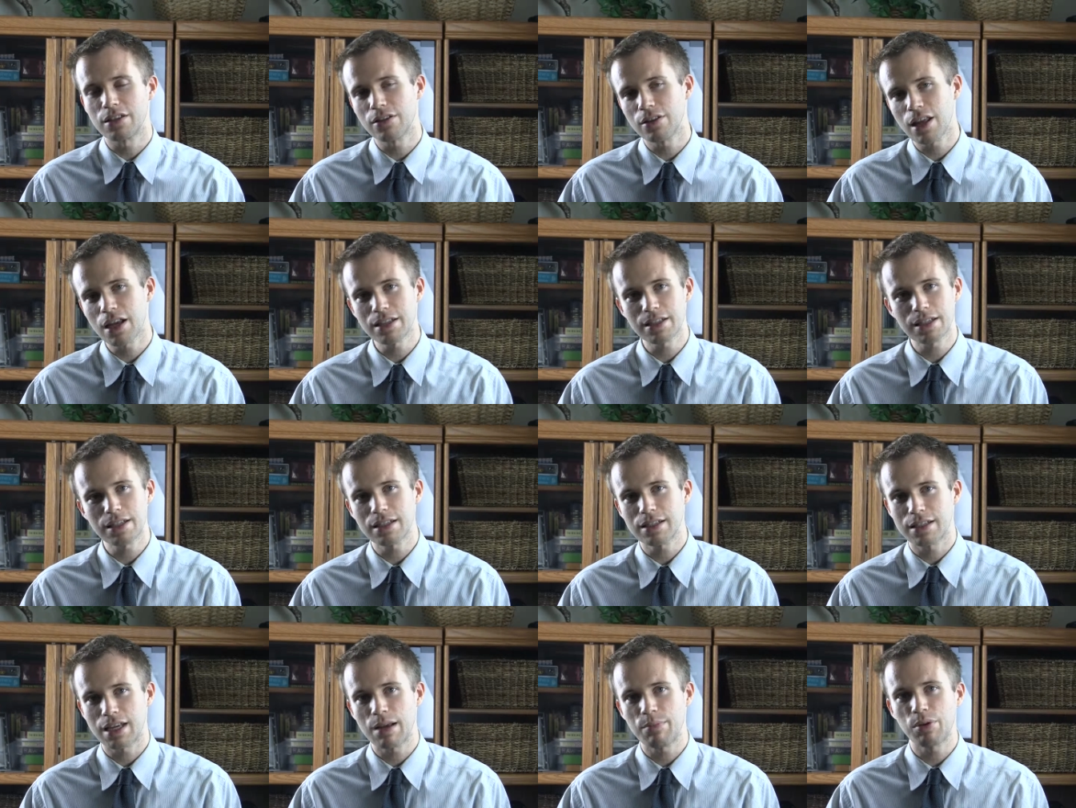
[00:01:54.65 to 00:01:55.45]
So that's an
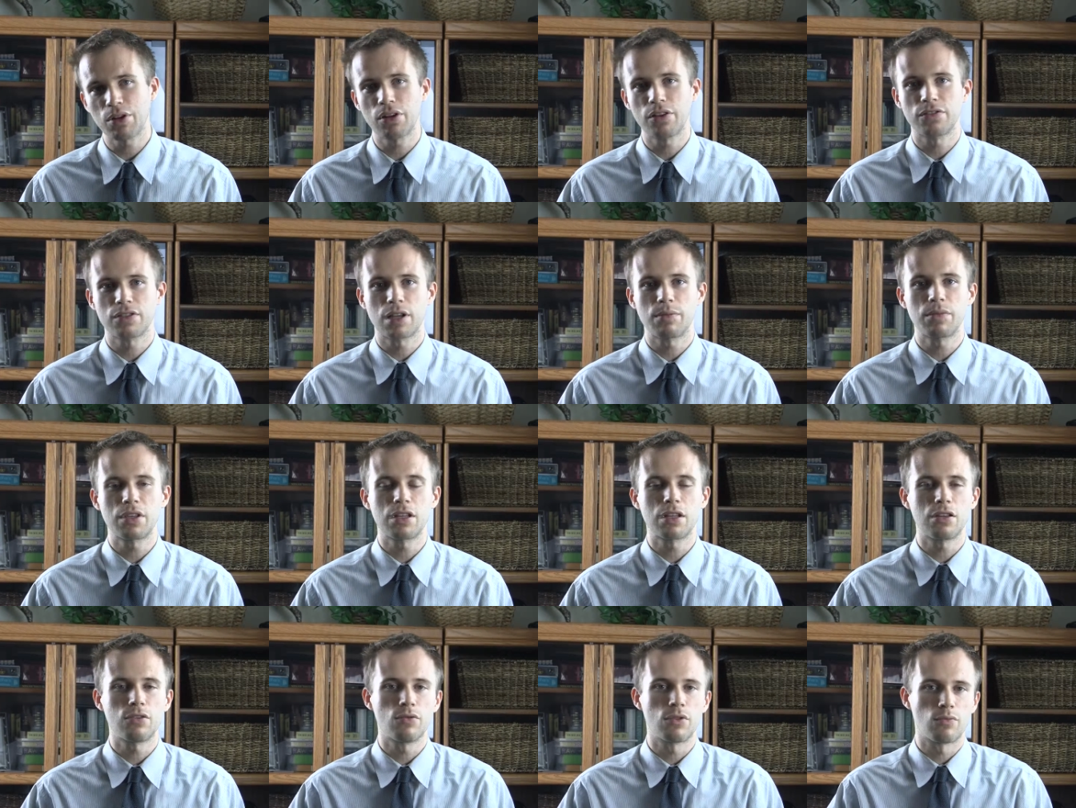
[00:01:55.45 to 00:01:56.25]
example of
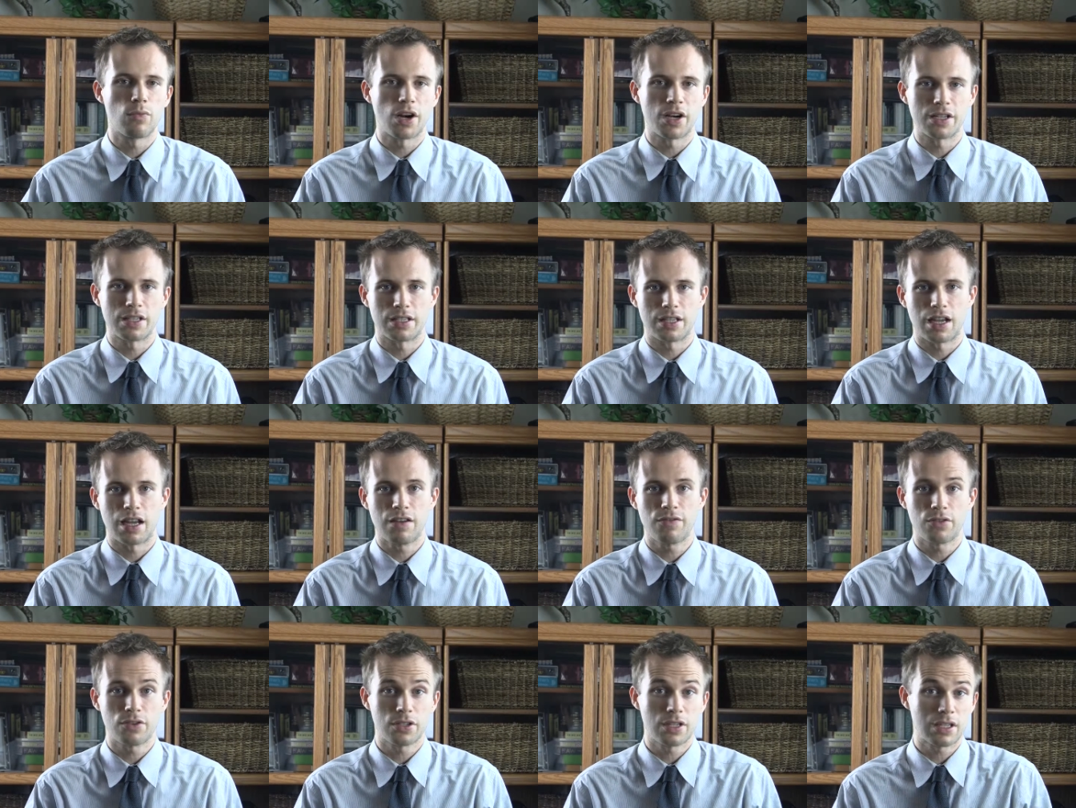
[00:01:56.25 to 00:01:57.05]
something you would want to
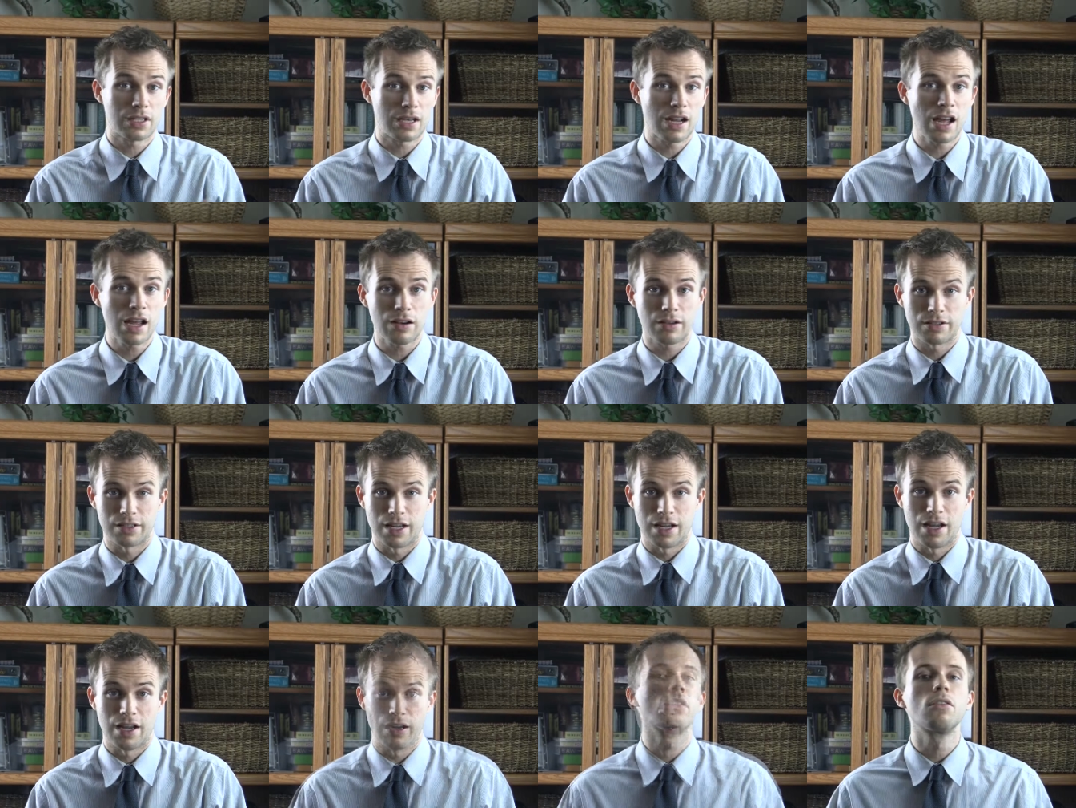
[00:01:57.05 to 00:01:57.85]
say versus not
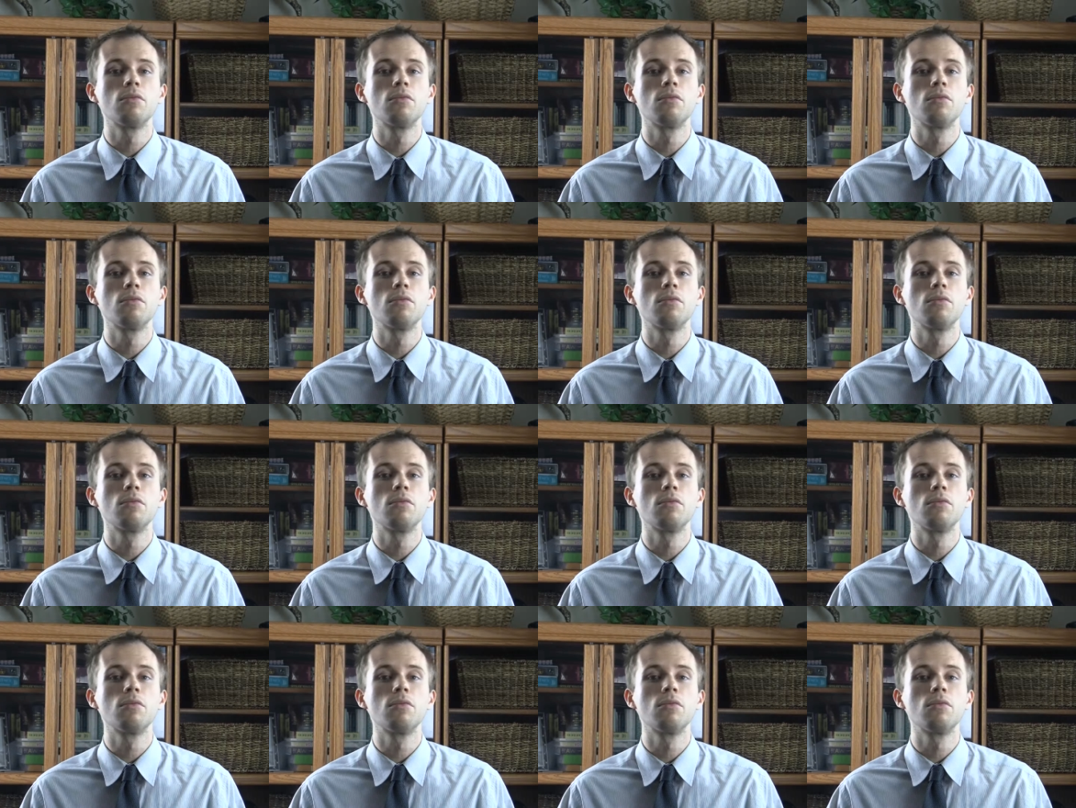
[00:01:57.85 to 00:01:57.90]
saying.